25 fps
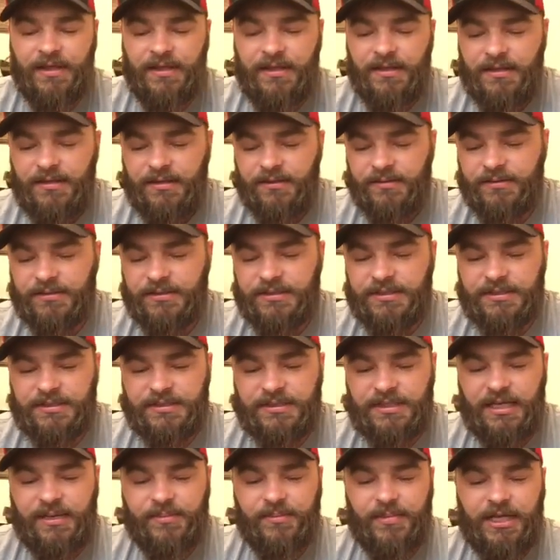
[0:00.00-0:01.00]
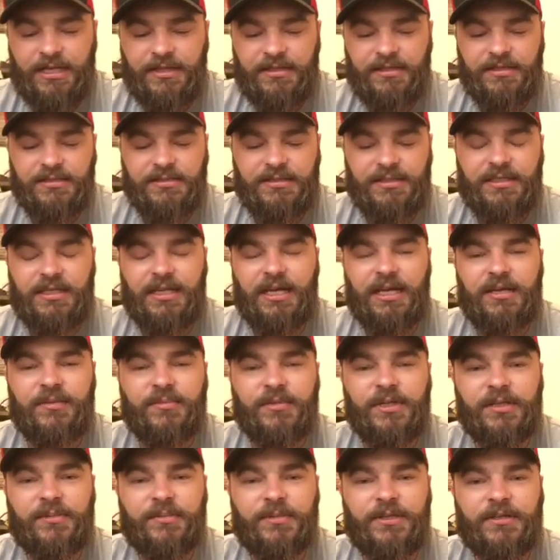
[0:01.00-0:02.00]
Of course, they made this in
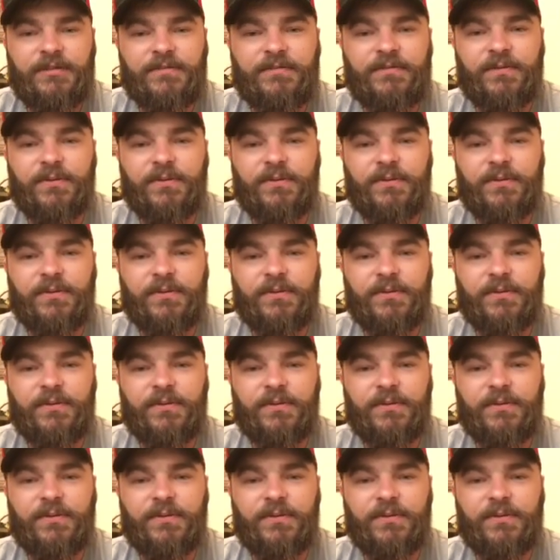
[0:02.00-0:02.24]
9mm